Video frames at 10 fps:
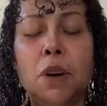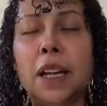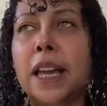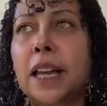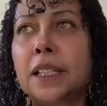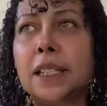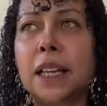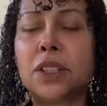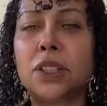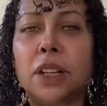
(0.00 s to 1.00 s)
What can't
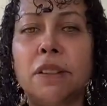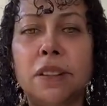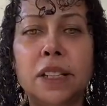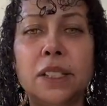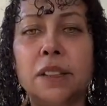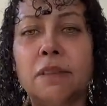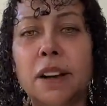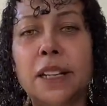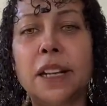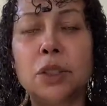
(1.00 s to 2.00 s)
Sagittarius see
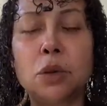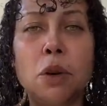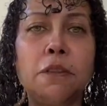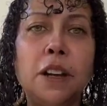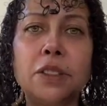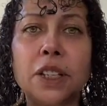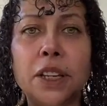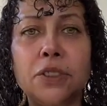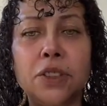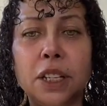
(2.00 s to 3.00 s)
right now? 12th house
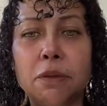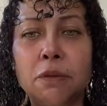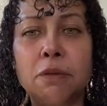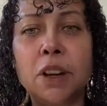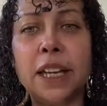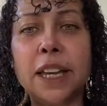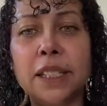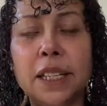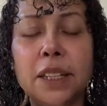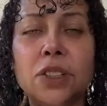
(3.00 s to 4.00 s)
energy. What
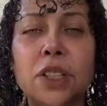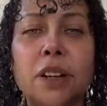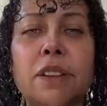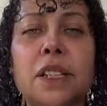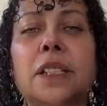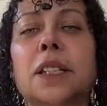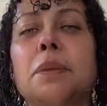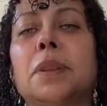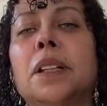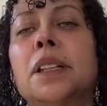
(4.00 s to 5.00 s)
can't Sagittarius
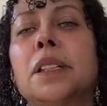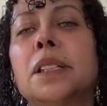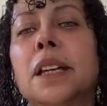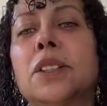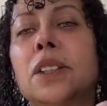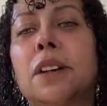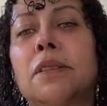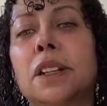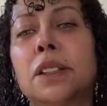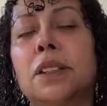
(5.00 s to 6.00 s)
see, please?
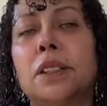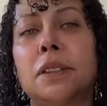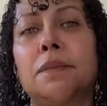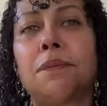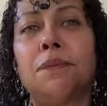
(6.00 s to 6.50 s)
Sagittarius.